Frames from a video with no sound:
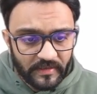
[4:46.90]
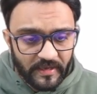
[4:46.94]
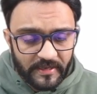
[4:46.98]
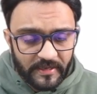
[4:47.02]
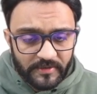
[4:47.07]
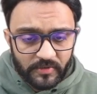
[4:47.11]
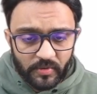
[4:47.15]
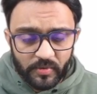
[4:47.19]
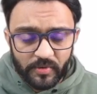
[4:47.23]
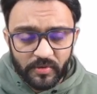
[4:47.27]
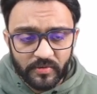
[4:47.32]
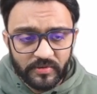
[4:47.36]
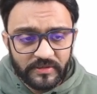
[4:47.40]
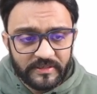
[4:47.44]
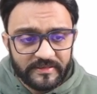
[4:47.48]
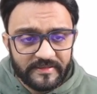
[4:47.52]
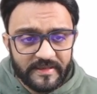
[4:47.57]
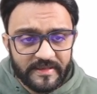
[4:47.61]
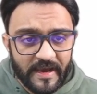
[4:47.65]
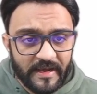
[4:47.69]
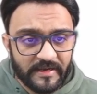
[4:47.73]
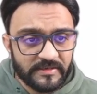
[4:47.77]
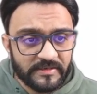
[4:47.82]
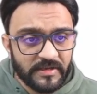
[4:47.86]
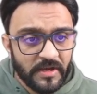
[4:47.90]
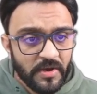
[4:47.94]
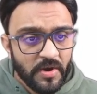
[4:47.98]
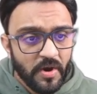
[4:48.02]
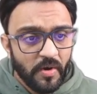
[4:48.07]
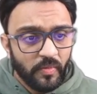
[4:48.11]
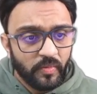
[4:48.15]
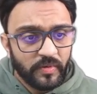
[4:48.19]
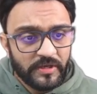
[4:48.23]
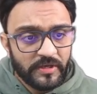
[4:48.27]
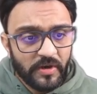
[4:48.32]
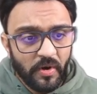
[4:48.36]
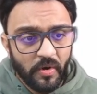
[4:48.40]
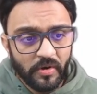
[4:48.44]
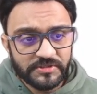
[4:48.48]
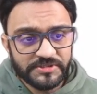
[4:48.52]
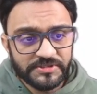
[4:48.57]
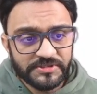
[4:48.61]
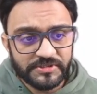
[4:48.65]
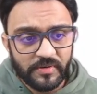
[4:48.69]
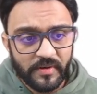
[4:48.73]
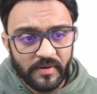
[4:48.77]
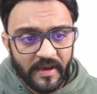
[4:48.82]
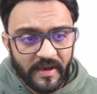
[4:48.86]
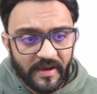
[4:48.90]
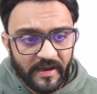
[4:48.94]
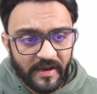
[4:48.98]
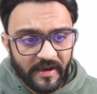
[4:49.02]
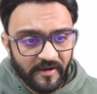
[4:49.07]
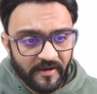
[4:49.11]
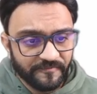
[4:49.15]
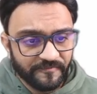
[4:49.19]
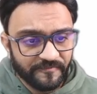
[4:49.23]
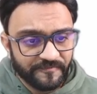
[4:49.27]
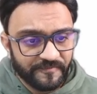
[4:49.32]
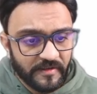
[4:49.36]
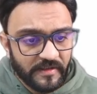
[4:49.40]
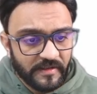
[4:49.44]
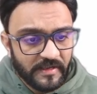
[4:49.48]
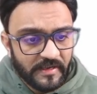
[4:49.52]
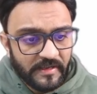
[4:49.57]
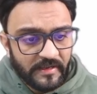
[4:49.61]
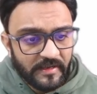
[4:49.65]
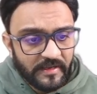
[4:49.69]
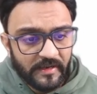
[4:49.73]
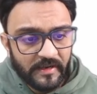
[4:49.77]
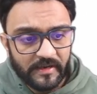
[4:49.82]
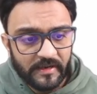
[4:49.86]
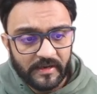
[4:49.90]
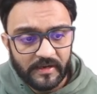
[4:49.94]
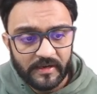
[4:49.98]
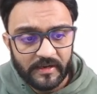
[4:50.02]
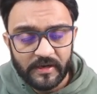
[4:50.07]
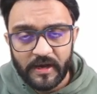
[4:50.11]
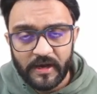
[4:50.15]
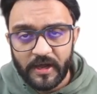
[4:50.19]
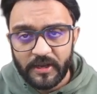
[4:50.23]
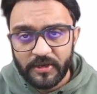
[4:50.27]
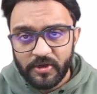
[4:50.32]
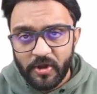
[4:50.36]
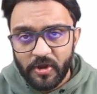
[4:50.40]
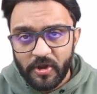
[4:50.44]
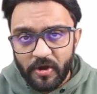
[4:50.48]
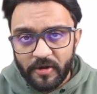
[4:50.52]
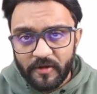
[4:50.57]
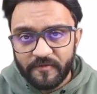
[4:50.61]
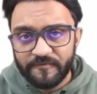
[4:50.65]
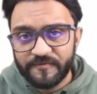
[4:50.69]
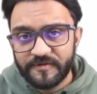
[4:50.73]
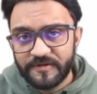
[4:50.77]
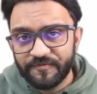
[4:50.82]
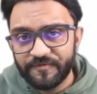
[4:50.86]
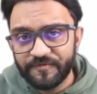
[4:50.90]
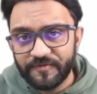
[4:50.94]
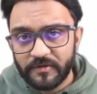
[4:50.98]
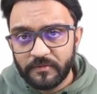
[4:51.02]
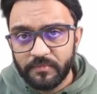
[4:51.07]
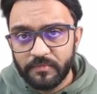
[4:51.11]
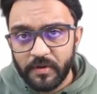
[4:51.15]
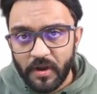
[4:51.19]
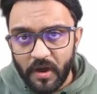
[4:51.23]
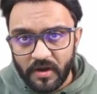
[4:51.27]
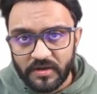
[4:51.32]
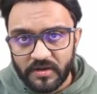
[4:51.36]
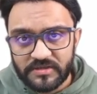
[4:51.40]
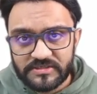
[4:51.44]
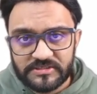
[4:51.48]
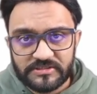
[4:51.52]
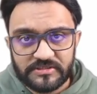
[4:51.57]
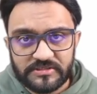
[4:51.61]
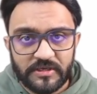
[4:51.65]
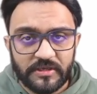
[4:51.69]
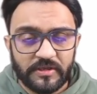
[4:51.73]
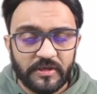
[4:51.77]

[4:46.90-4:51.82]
And not only that, we also have uh, a lot of different blocks